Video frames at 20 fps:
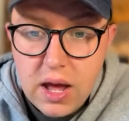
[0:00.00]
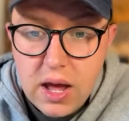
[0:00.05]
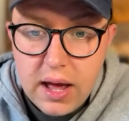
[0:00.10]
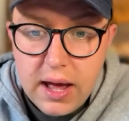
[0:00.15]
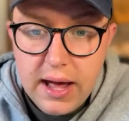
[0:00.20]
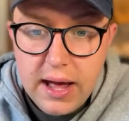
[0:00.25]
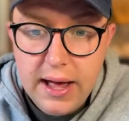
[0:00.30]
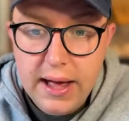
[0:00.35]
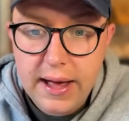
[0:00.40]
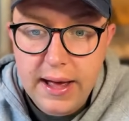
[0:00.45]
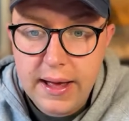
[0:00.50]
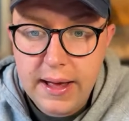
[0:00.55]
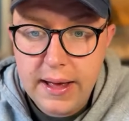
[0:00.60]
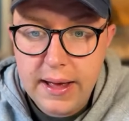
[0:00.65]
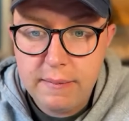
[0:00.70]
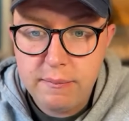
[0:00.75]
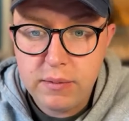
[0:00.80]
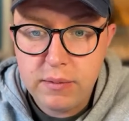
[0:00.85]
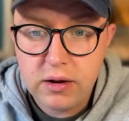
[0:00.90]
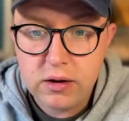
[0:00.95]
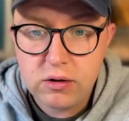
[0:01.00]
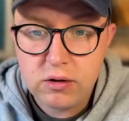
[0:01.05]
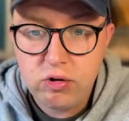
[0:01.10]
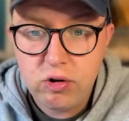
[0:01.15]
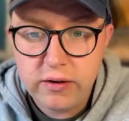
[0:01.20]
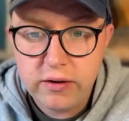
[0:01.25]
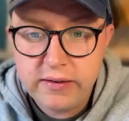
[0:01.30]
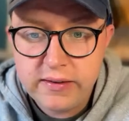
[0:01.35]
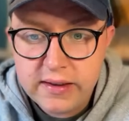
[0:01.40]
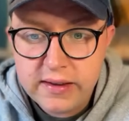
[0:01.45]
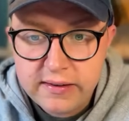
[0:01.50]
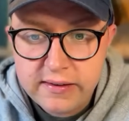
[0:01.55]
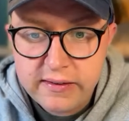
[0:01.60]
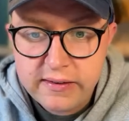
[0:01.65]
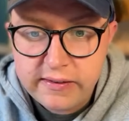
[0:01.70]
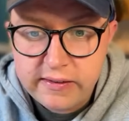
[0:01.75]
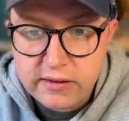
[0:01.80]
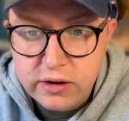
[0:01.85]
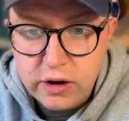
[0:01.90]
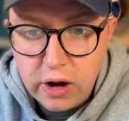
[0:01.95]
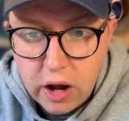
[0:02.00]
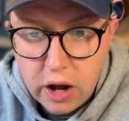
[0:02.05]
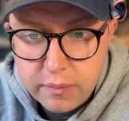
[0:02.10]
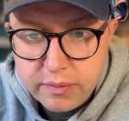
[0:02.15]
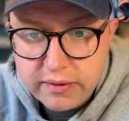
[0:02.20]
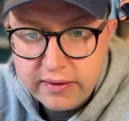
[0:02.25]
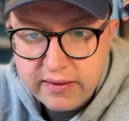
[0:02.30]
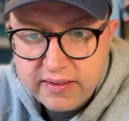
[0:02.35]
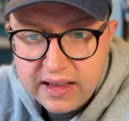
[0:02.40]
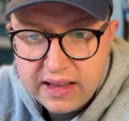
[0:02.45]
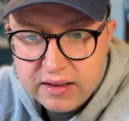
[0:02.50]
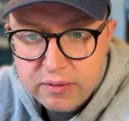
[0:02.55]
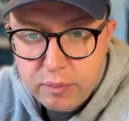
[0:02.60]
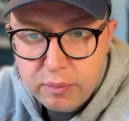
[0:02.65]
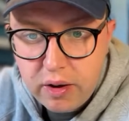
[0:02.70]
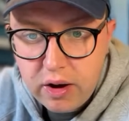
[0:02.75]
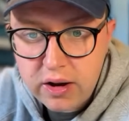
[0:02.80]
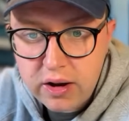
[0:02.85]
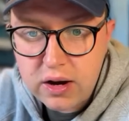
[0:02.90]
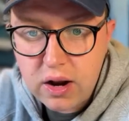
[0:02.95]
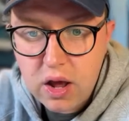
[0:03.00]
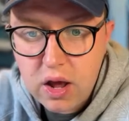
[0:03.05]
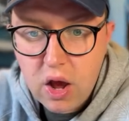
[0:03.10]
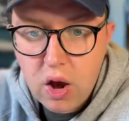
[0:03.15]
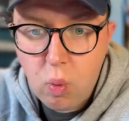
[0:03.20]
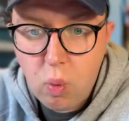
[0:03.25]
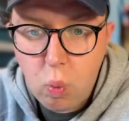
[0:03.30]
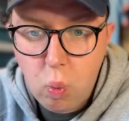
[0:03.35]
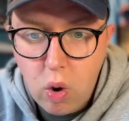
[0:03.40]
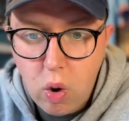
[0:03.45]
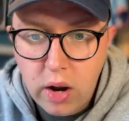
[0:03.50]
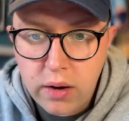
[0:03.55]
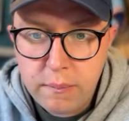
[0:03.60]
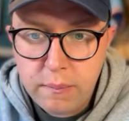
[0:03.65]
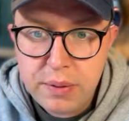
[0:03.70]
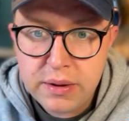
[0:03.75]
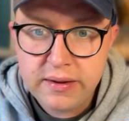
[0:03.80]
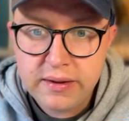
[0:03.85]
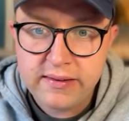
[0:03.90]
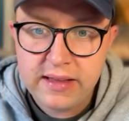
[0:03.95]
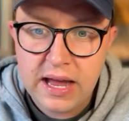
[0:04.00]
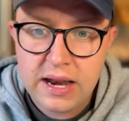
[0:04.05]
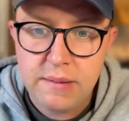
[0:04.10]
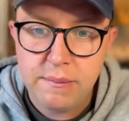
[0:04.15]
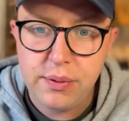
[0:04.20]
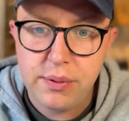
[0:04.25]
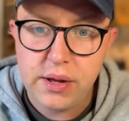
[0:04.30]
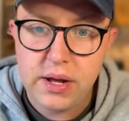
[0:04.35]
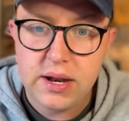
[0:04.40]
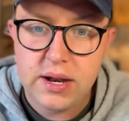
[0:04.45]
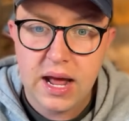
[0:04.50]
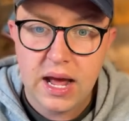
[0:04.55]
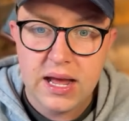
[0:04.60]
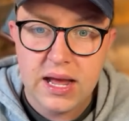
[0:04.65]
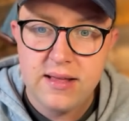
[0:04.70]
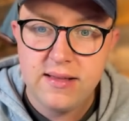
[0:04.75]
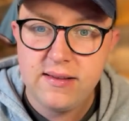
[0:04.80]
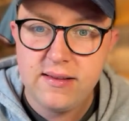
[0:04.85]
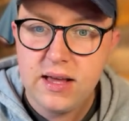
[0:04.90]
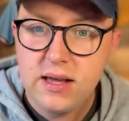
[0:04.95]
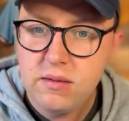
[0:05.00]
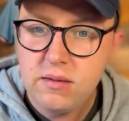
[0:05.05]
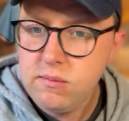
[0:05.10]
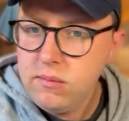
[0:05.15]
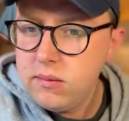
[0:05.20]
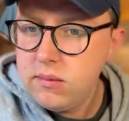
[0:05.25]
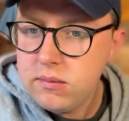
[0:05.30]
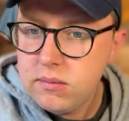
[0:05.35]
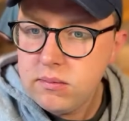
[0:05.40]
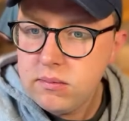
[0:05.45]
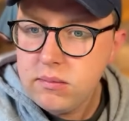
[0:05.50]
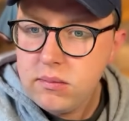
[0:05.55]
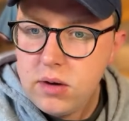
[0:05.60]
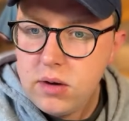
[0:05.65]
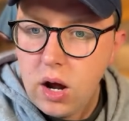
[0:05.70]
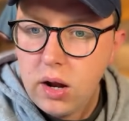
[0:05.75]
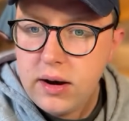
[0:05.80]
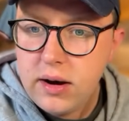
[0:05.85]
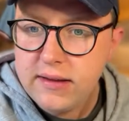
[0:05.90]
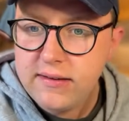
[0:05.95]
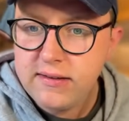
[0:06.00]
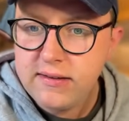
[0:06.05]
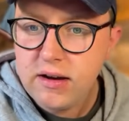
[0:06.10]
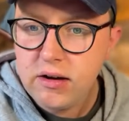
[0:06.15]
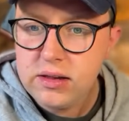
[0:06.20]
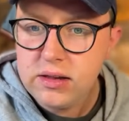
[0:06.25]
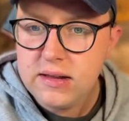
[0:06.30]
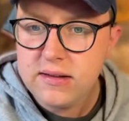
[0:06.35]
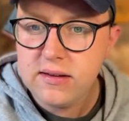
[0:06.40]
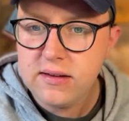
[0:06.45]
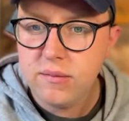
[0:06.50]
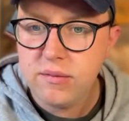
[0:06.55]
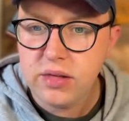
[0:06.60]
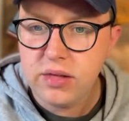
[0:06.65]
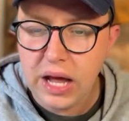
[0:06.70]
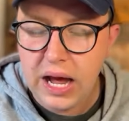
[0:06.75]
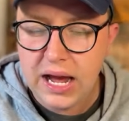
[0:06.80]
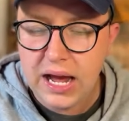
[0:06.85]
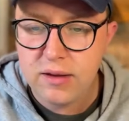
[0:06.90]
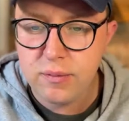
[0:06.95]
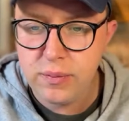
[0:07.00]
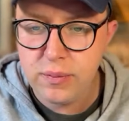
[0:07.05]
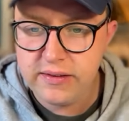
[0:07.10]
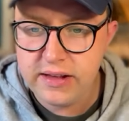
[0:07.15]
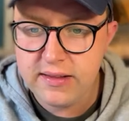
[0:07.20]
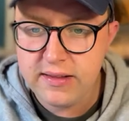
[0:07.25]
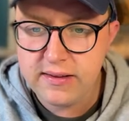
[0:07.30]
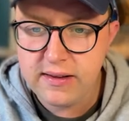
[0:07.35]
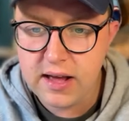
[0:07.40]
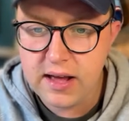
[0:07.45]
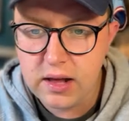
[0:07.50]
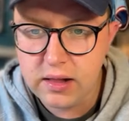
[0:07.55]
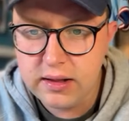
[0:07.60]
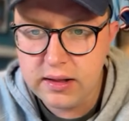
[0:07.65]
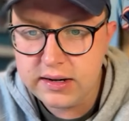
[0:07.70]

Crosses stopped, 6.1% per 90. Not necessarily in terms of the highest percentile